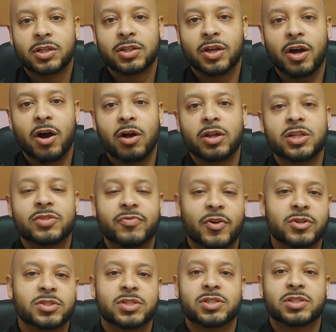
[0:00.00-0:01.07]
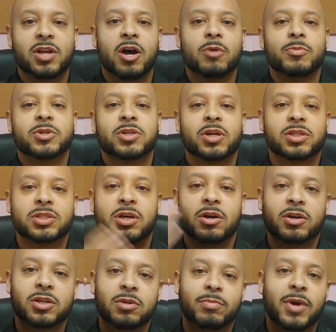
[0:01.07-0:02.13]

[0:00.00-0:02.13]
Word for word: The, all these first installments are talking